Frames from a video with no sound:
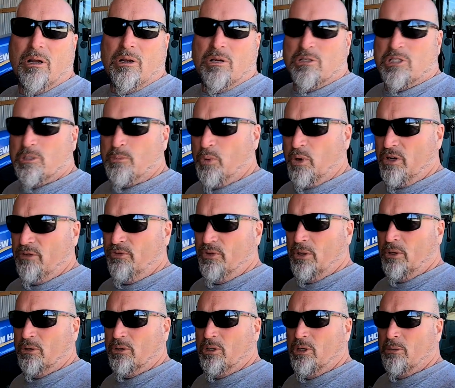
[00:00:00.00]

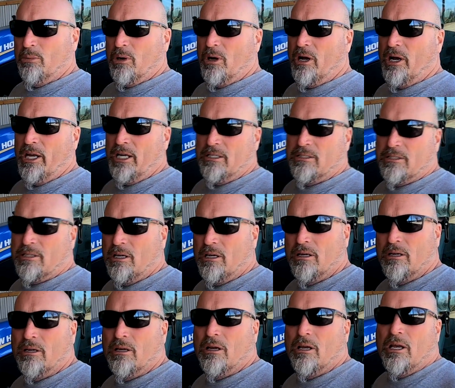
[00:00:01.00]
springfield huber heights
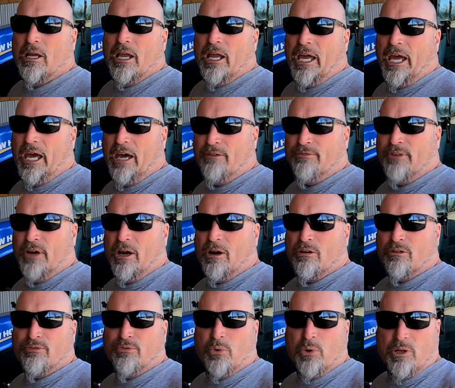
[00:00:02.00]
half
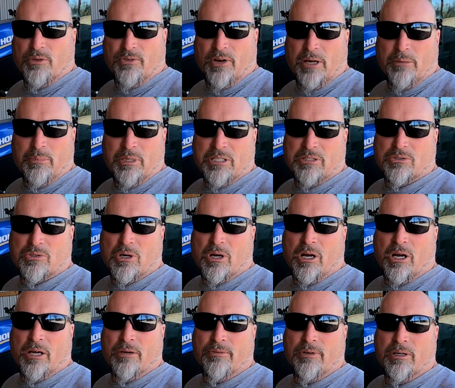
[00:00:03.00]
hour 45 minute
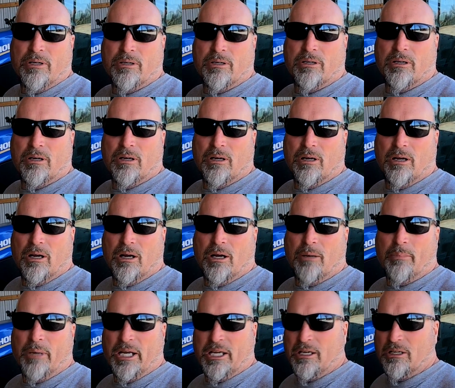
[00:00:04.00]
drive
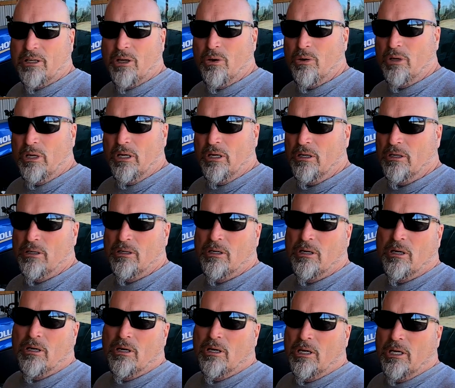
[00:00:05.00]
um, i could go to
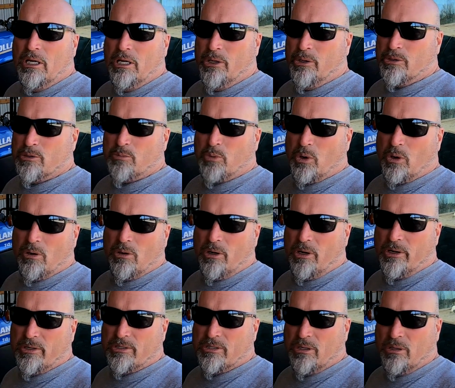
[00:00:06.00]
Hillsboro
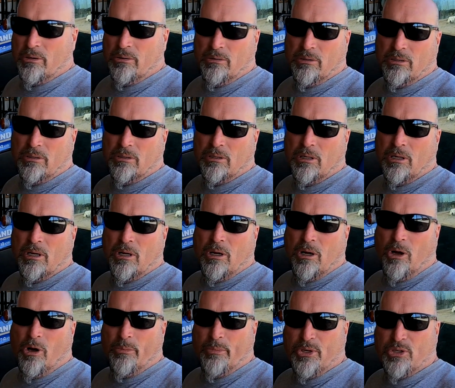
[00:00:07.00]
also
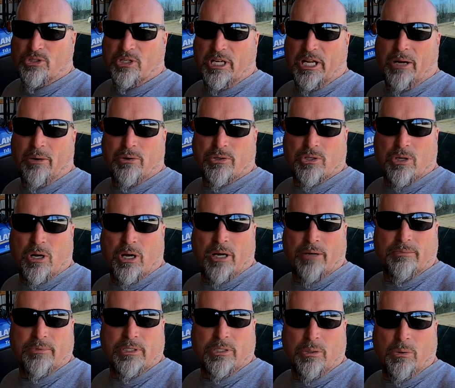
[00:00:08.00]
almost an hour
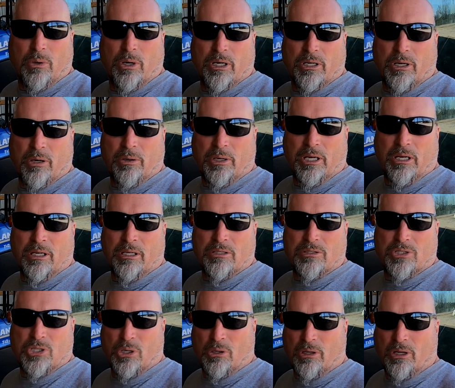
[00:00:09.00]
drive to uh, go get
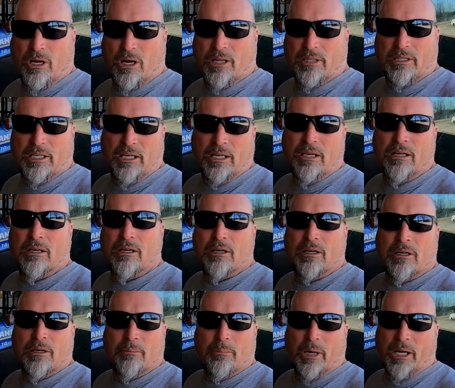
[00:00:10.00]
it. Chillicothe,
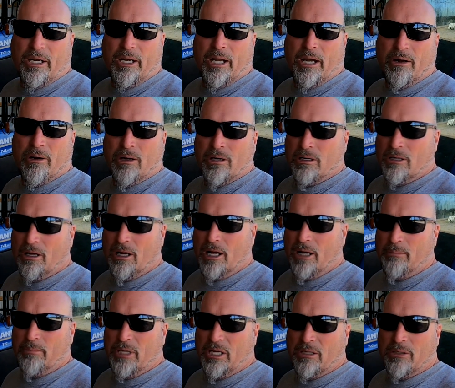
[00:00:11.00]
about an hour.
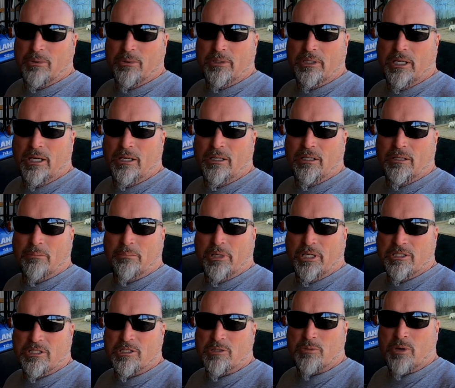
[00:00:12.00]
I'm not doing that.
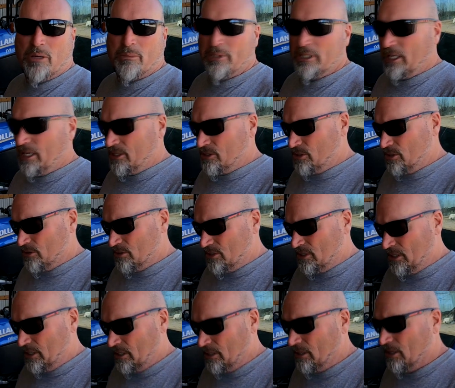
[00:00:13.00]
Plus, it's probably last year's
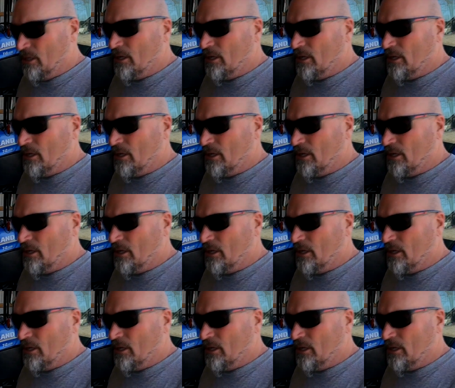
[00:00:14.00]
seed.